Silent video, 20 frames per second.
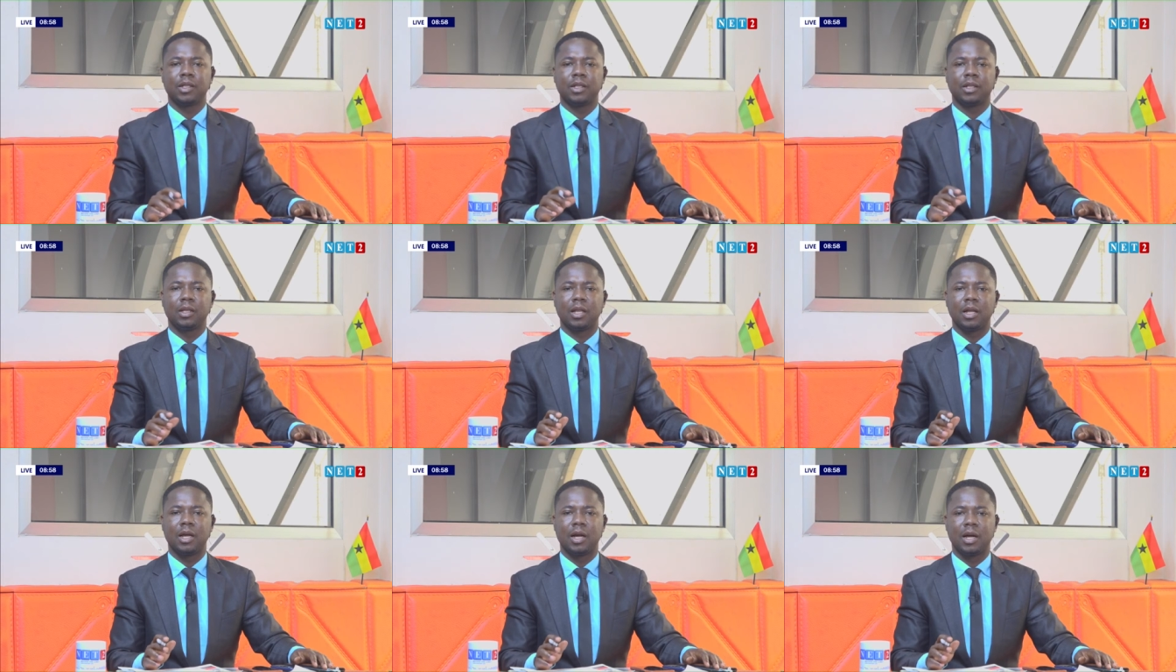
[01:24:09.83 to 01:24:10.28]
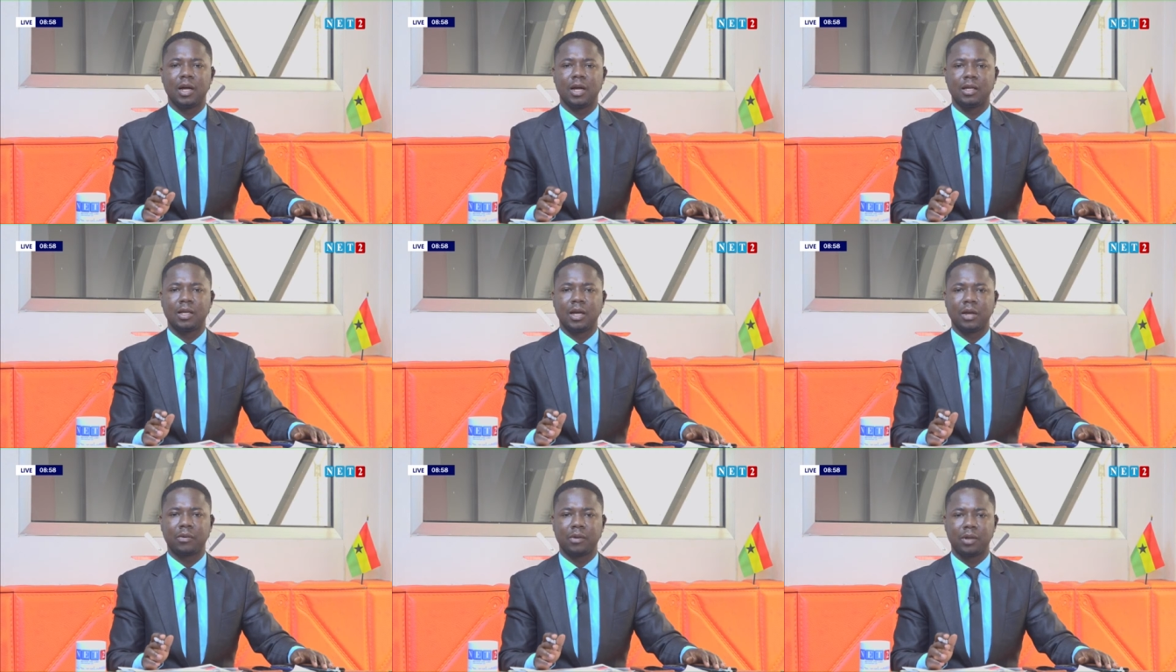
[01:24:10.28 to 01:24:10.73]
na
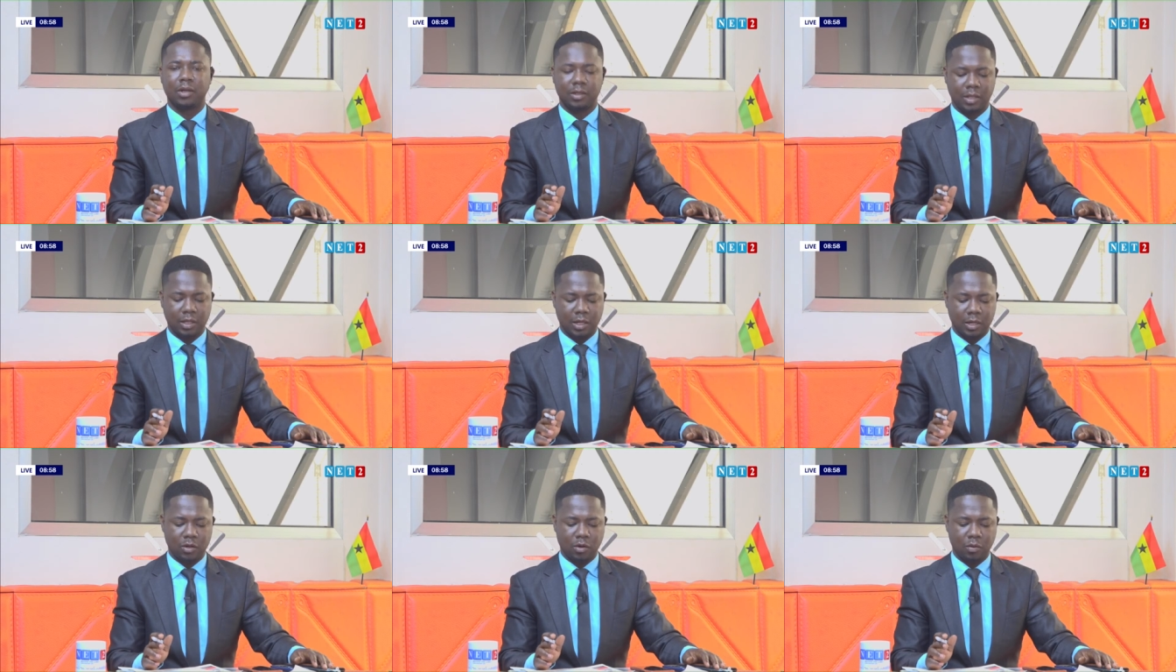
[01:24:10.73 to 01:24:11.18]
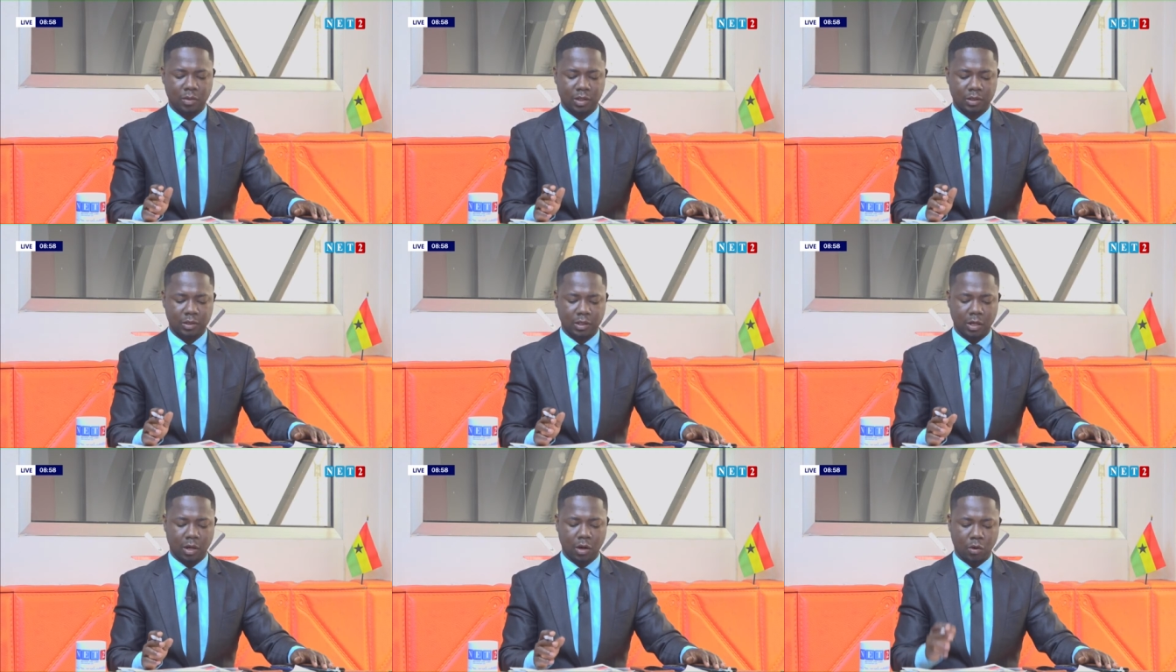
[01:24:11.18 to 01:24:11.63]
yahwe se ne
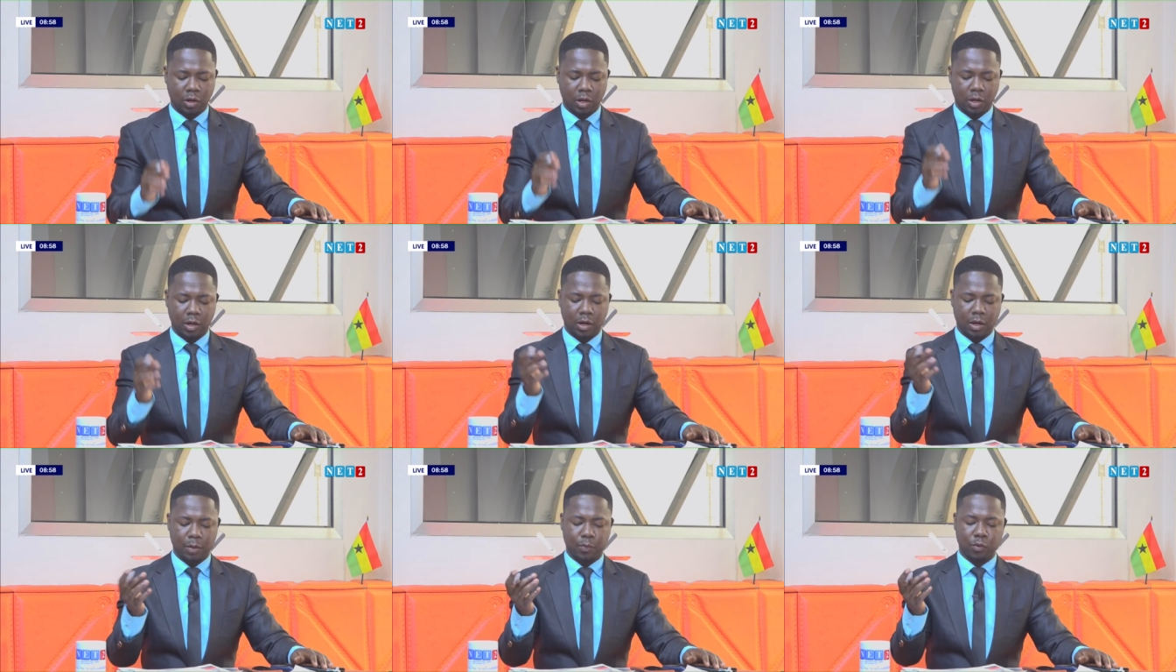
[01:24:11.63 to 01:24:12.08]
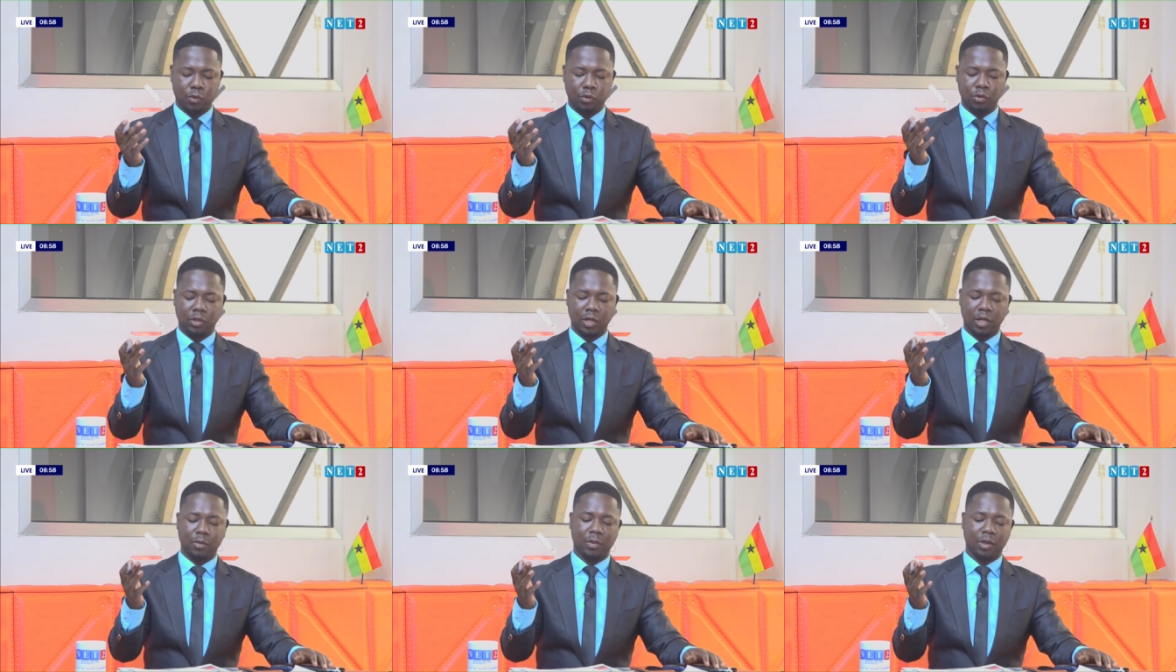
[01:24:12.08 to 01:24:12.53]
nyomate okay a
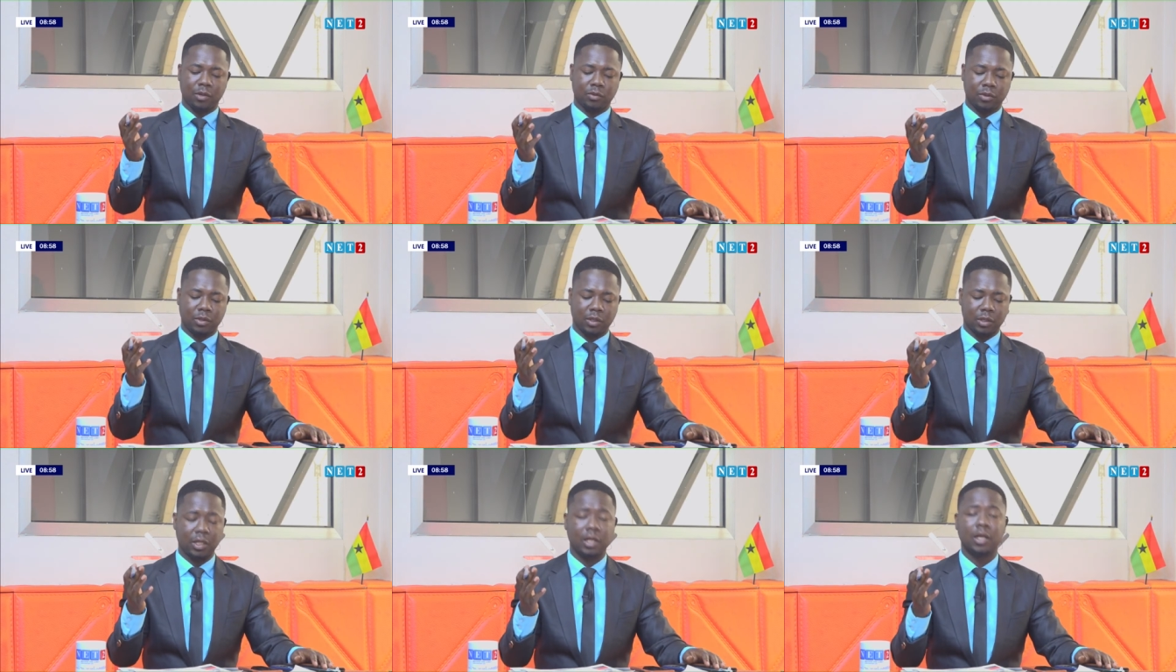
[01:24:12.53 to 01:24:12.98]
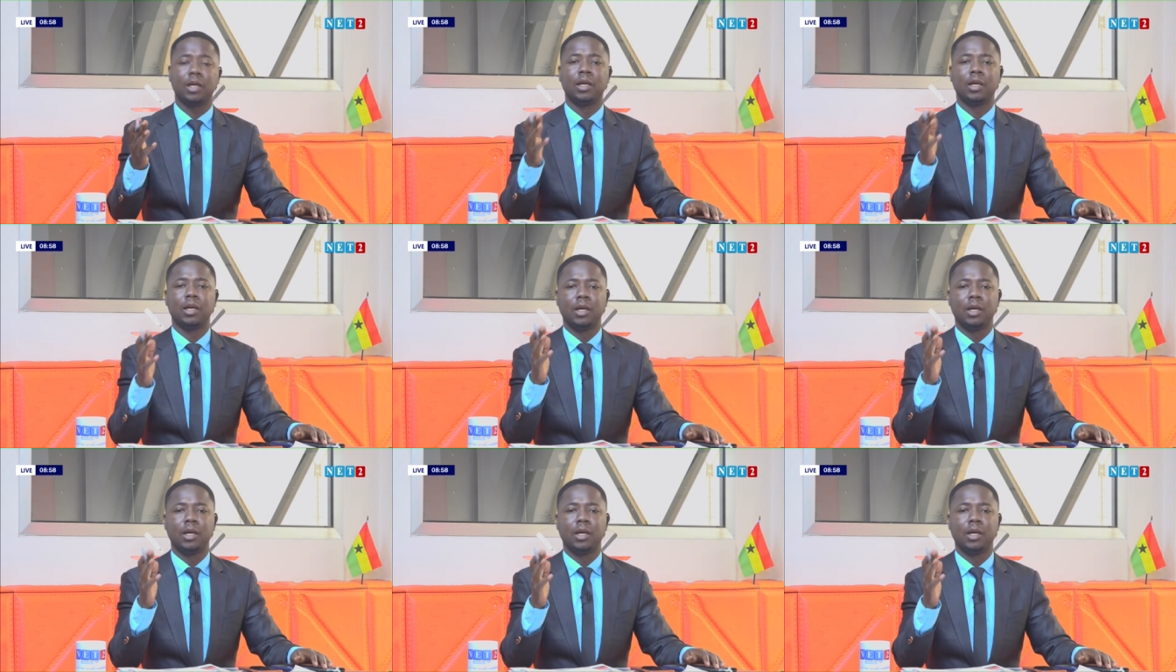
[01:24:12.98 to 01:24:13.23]
producer him as to say